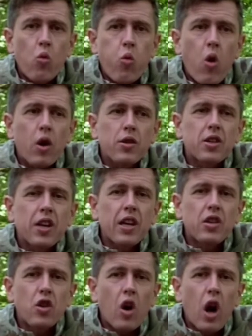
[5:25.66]
what
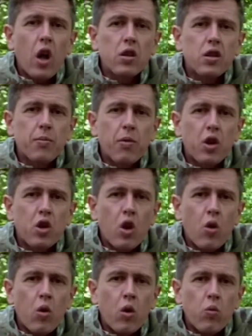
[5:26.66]
is your ultimate
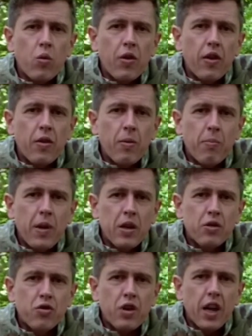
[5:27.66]
goal within the
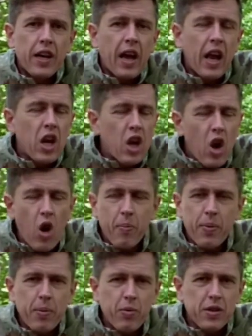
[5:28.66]
military? I get a lot of
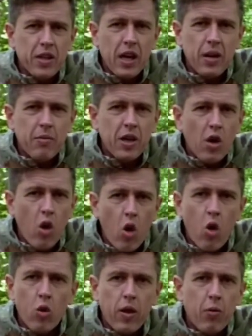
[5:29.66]
people telling me
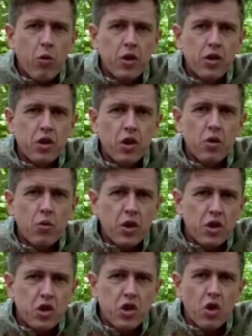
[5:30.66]
all they want to do
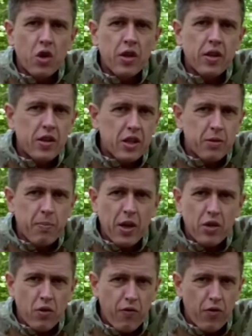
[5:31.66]
is join the
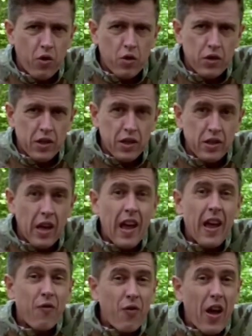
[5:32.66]
special forces.
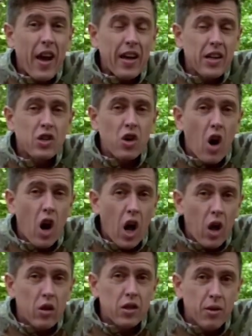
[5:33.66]
If that is your
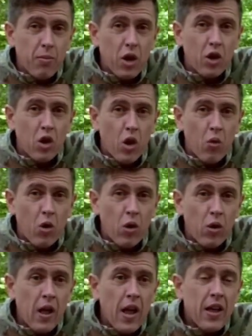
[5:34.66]
ultimate
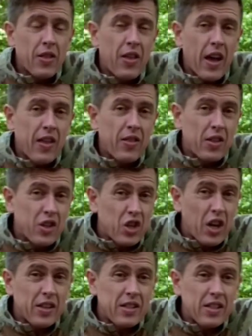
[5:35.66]
goal, then the
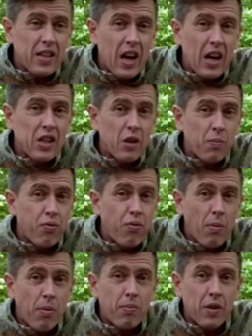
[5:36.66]
chances are you
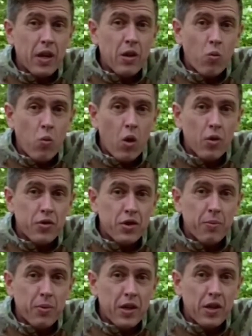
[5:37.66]
probably want to
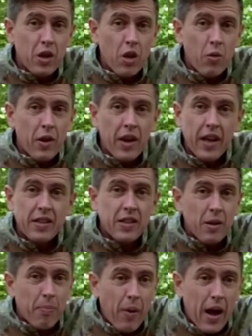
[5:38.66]
be going into
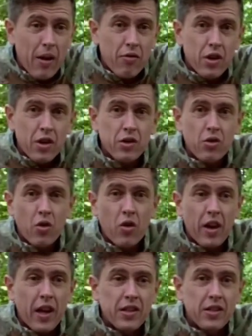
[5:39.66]
the paras or
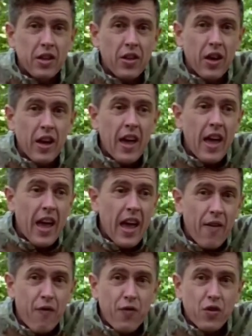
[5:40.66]
into the
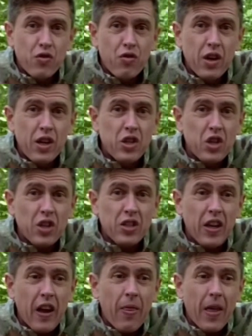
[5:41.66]
infantry just to
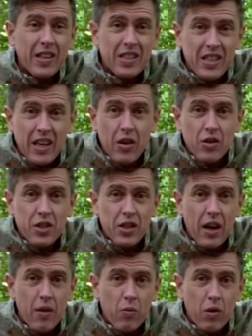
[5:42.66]
get that skill
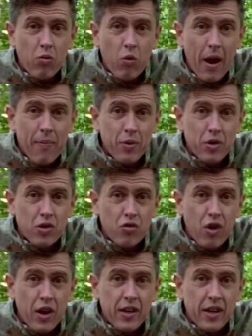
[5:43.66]
set with weapons
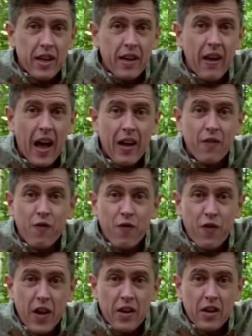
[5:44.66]
training and
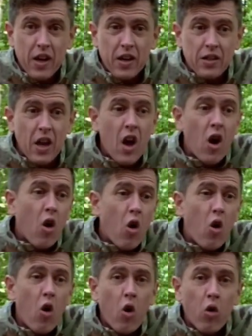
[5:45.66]
fitness,
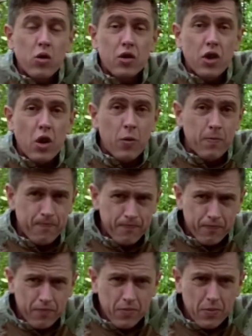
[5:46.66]
or also
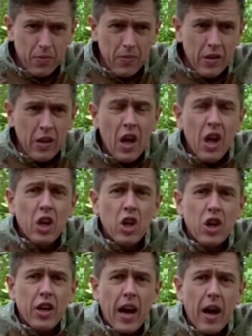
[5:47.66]

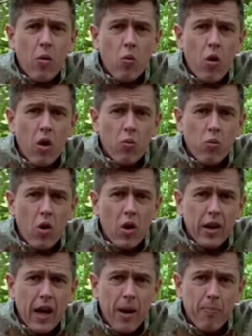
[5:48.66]
look at what
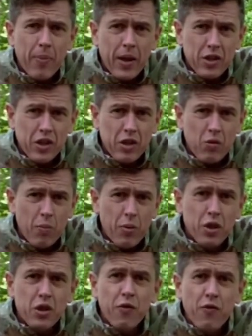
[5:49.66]
cap badges will
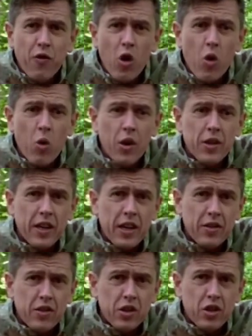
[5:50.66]
push you forward
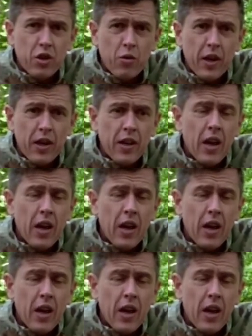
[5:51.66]
into doing